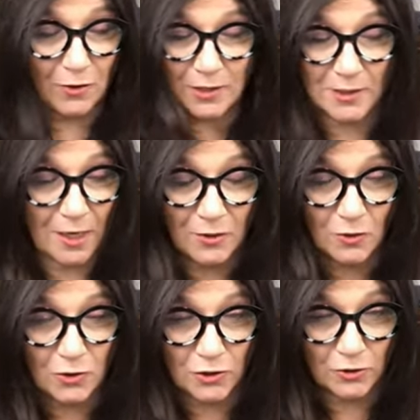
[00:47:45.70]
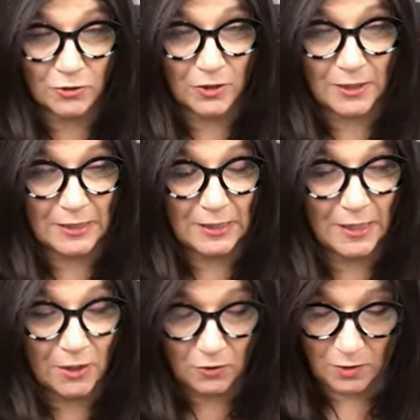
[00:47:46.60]
it's got no sugar, anything
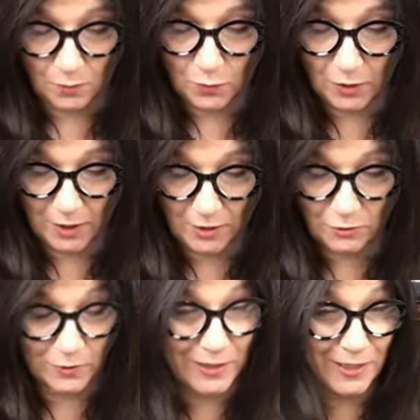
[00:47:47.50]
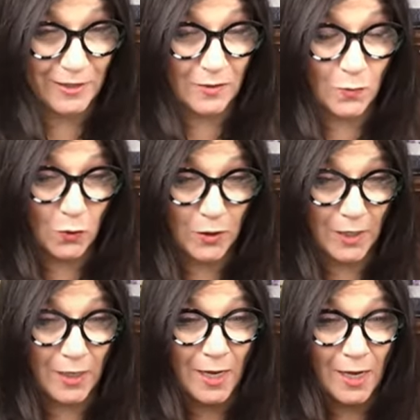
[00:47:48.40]
that you can put in your tea in the
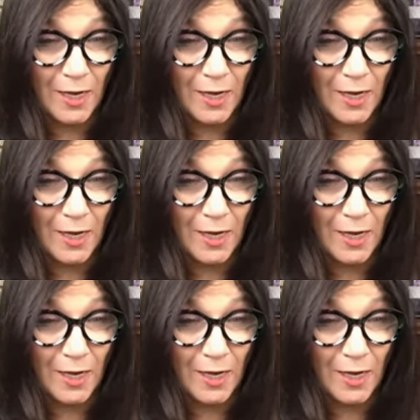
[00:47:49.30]
morning.